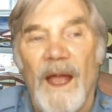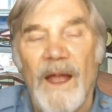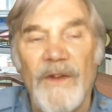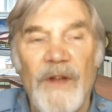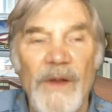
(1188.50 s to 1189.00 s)

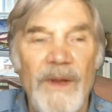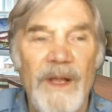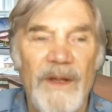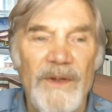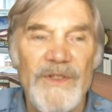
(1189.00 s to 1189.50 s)

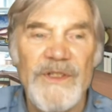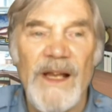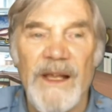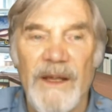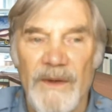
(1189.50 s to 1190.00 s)
Antonio
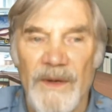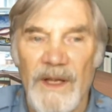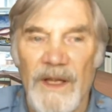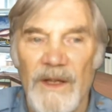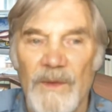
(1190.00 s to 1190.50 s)

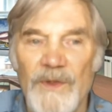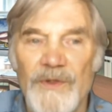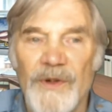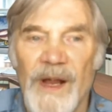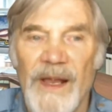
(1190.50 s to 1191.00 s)
Staglioni was
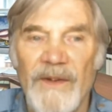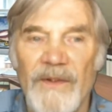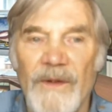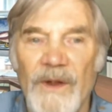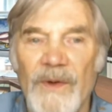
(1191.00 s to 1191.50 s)
trying to
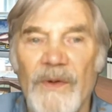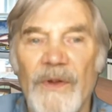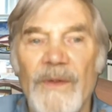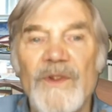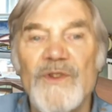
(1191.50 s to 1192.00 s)
focus
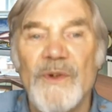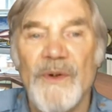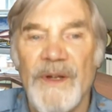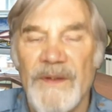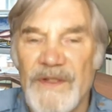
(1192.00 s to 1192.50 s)
on the
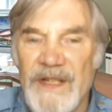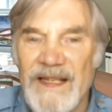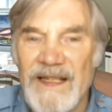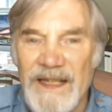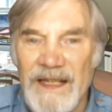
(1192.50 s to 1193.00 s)
story of
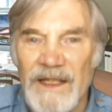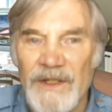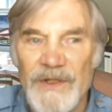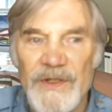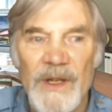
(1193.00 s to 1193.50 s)
Saint
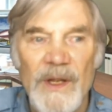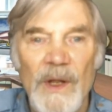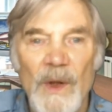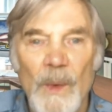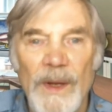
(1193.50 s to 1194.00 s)
Nicholas
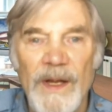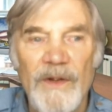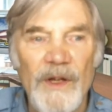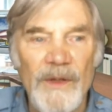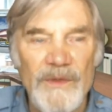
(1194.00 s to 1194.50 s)
when he
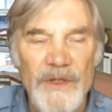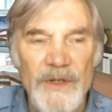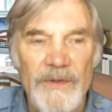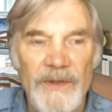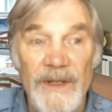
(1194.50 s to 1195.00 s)
told
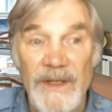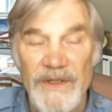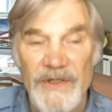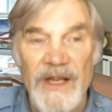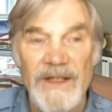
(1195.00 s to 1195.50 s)
children
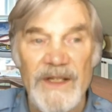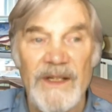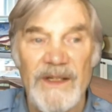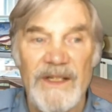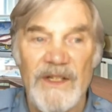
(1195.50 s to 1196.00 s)
Santa
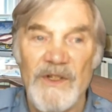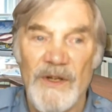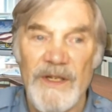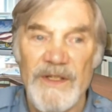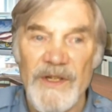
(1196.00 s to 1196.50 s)
did
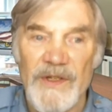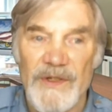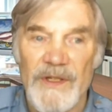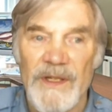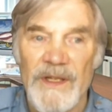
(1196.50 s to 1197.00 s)
not
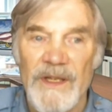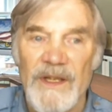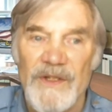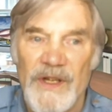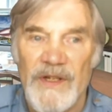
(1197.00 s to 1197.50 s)
exist,
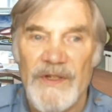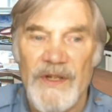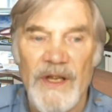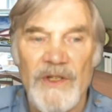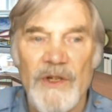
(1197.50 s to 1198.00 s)
says
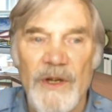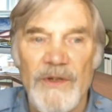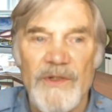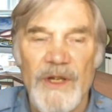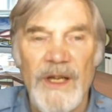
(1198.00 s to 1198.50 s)
a
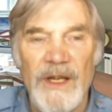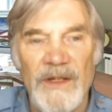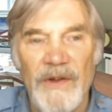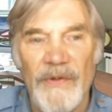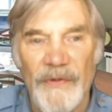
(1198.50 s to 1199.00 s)
church
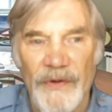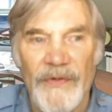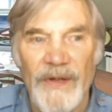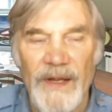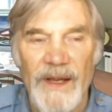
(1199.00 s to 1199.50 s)
in
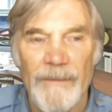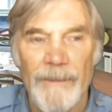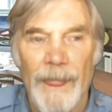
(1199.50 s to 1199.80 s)
Sicily.